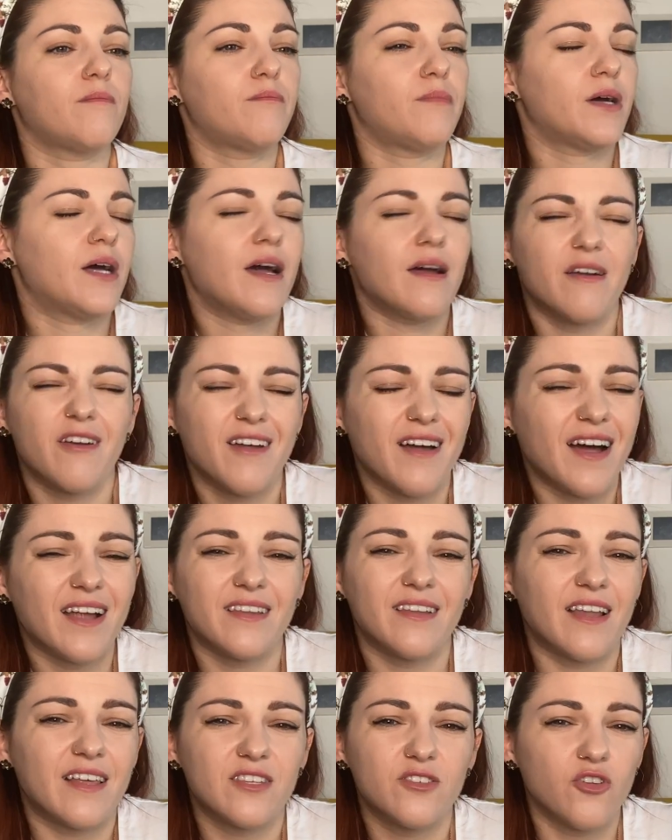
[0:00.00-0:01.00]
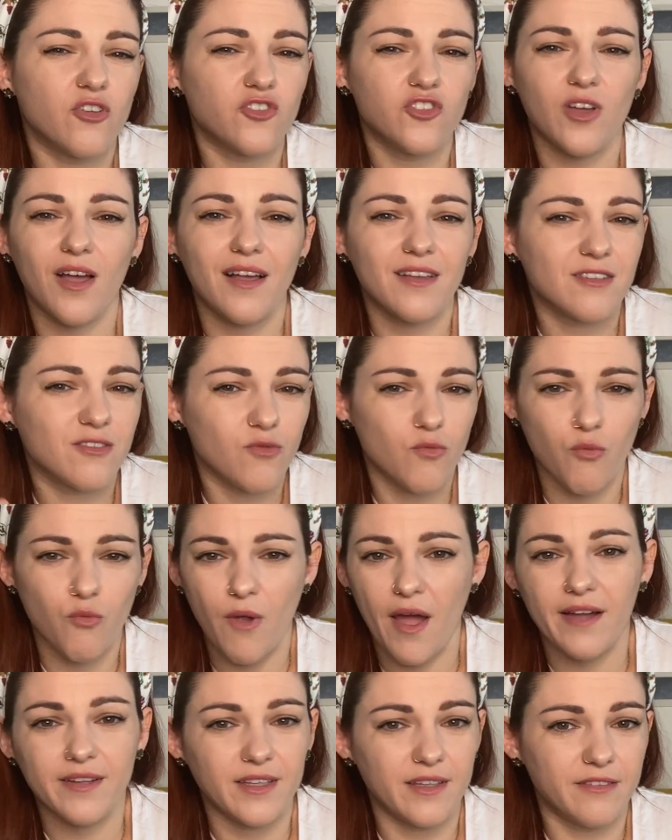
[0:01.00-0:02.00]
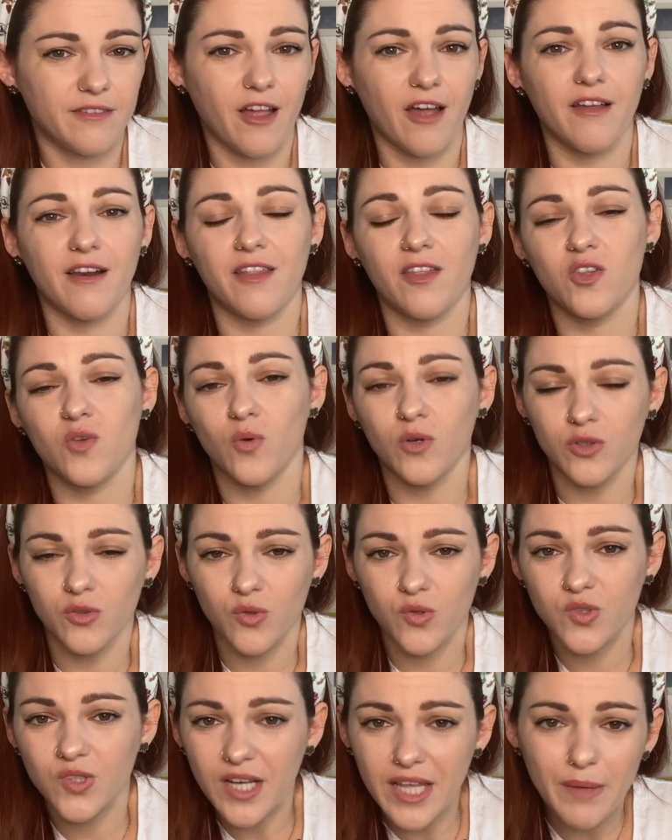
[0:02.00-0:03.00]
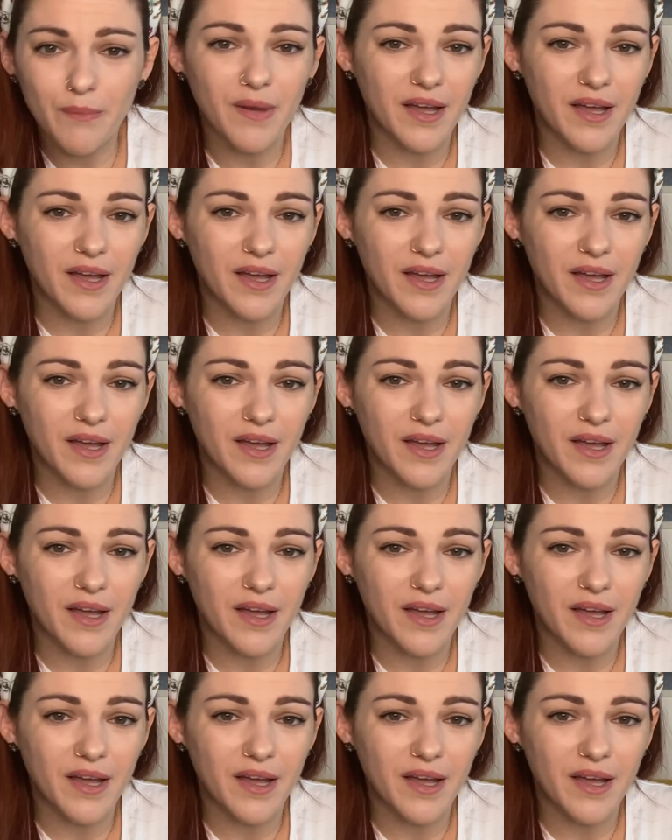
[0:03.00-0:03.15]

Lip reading: but regardless, you're just wrecked and tired and you want to sleep,